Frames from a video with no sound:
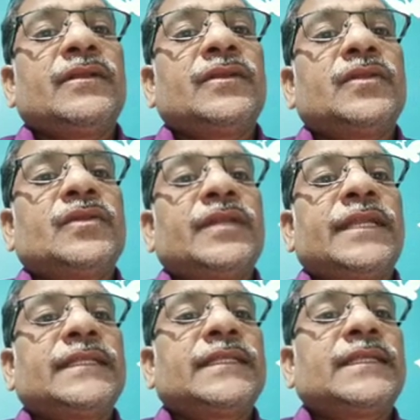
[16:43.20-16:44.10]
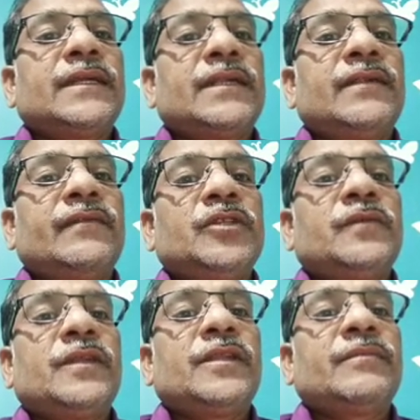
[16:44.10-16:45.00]
So next, second
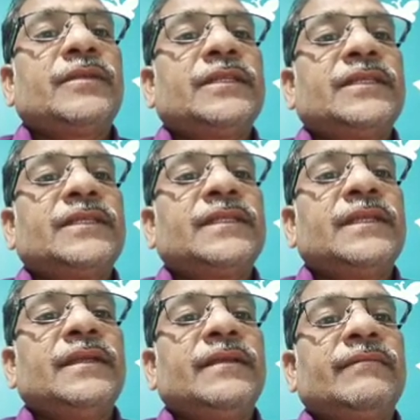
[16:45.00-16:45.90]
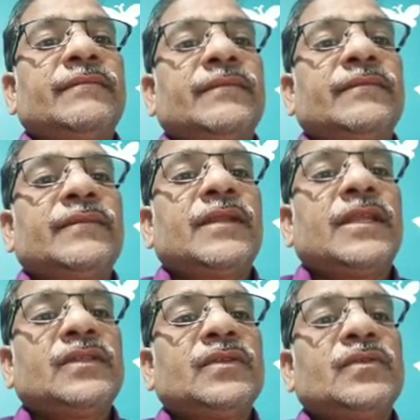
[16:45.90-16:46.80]
visual represents the
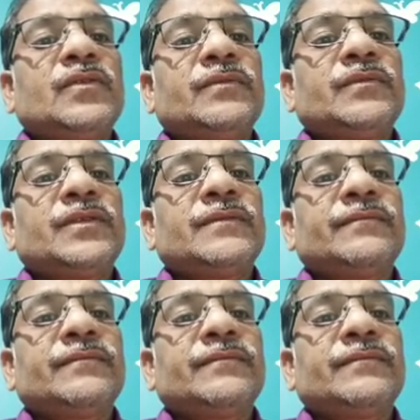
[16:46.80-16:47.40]
lysosomes.